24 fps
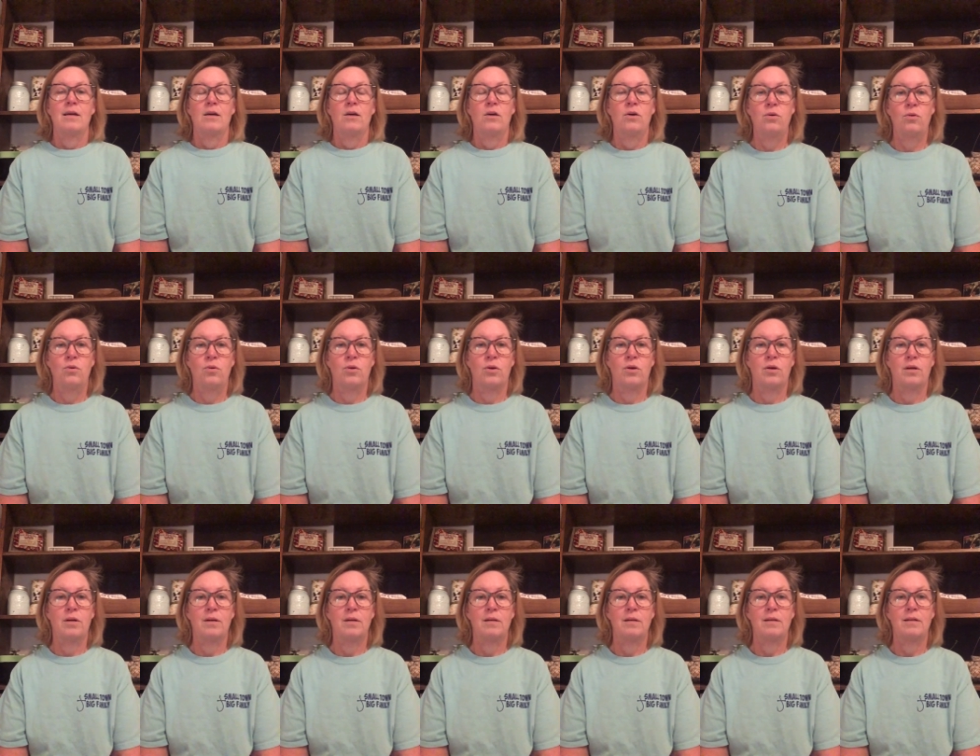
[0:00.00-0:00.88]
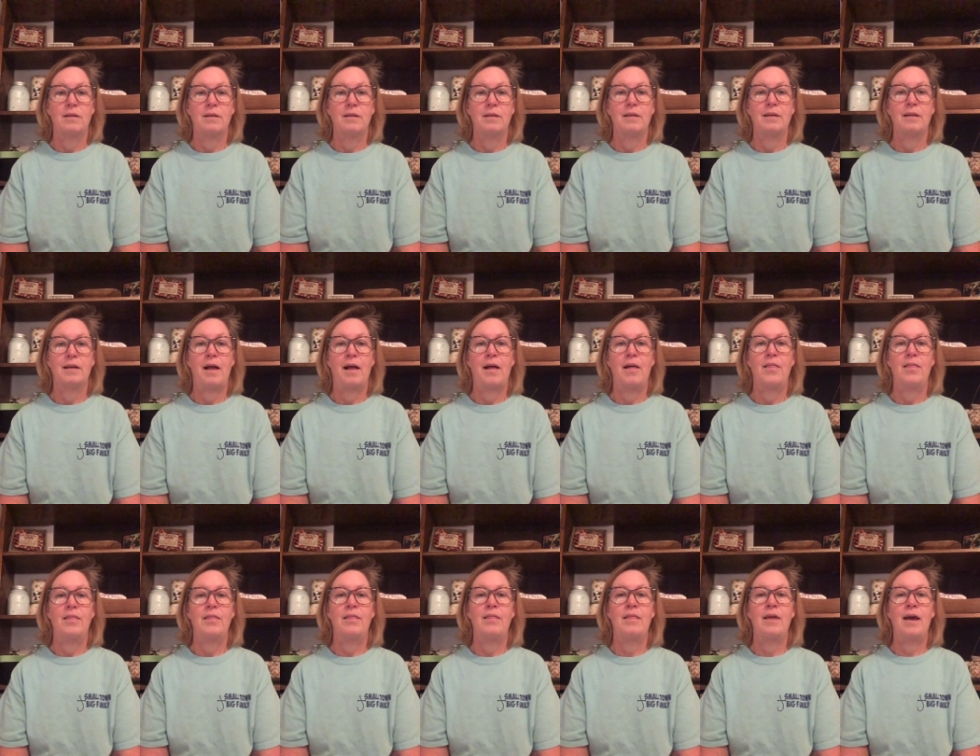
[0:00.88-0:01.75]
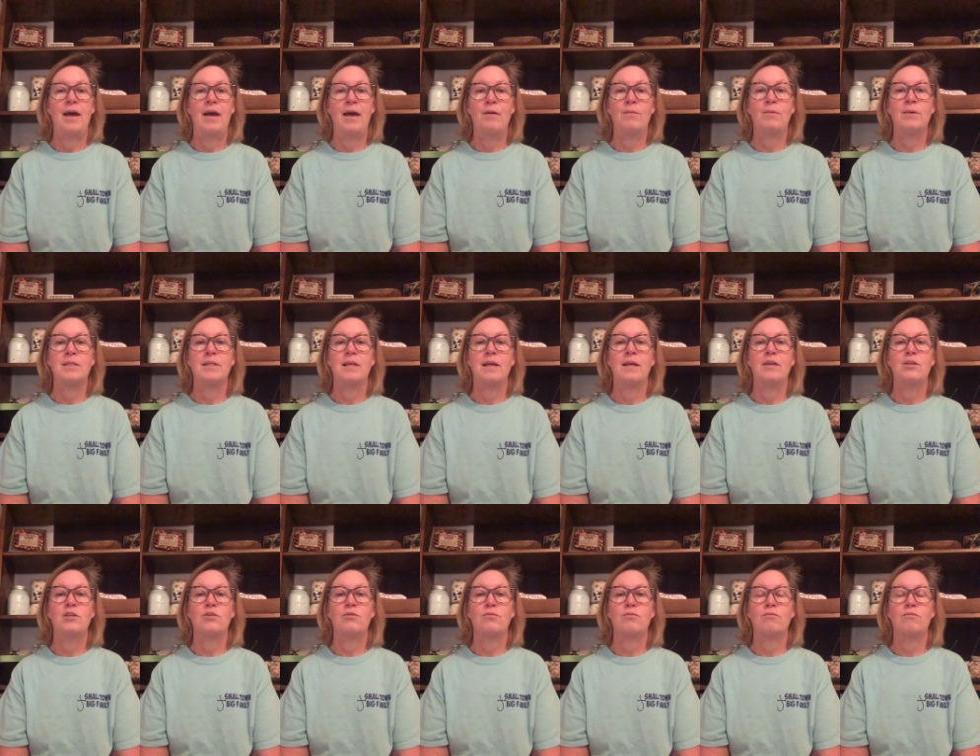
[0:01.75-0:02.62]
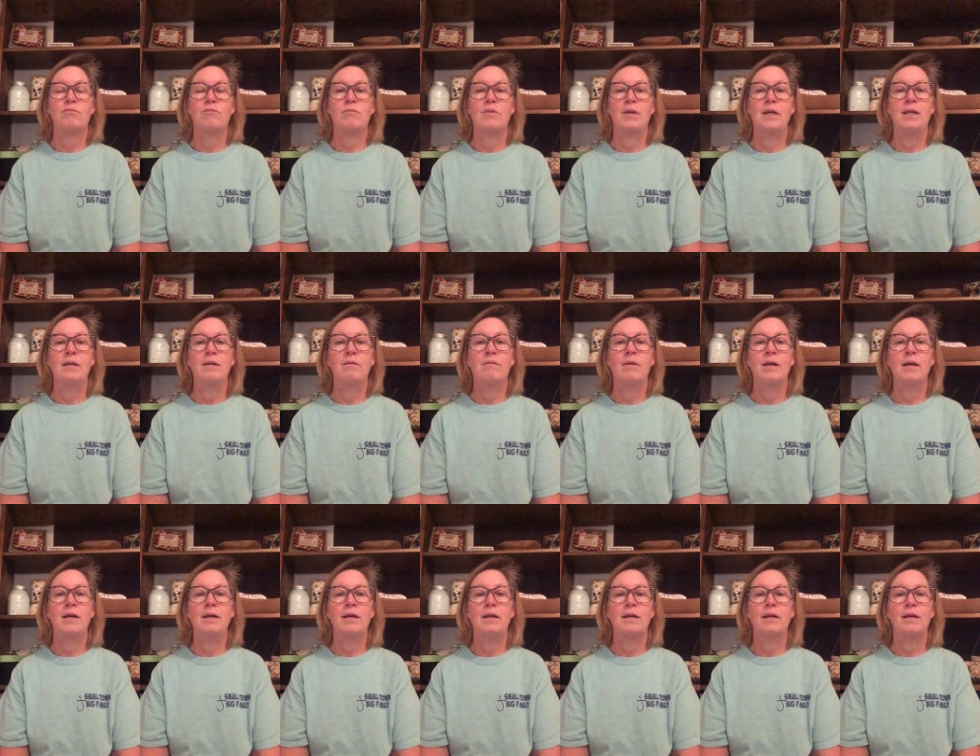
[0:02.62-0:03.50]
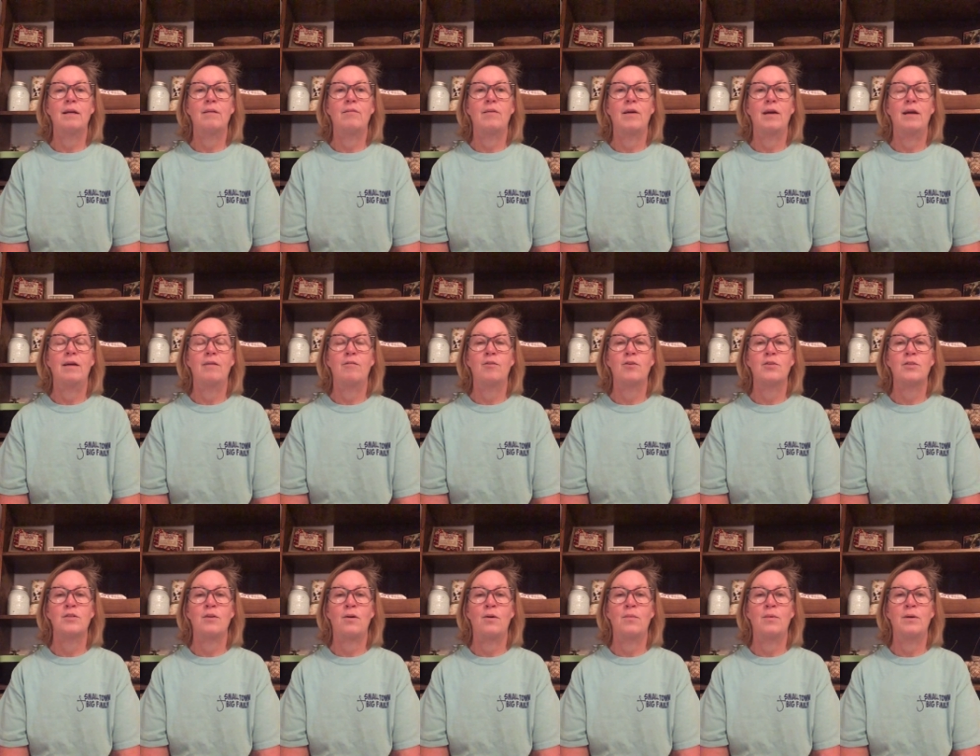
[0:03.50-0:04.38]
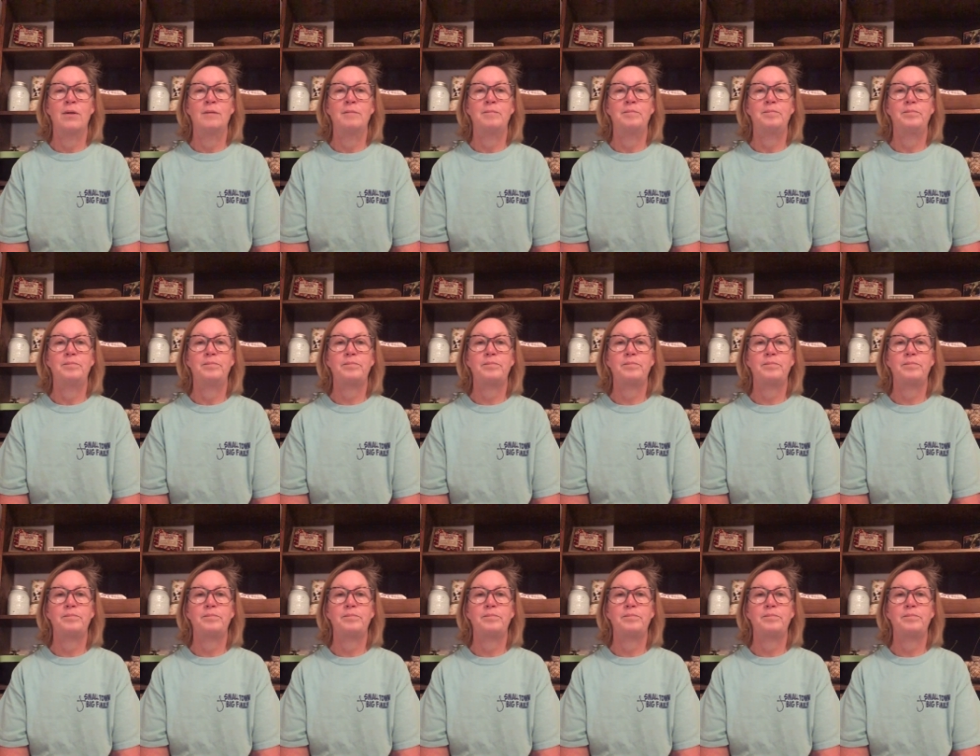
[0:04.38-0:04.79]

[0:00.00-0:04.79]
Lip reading: Whew. That was a train wreck if I ever saw one.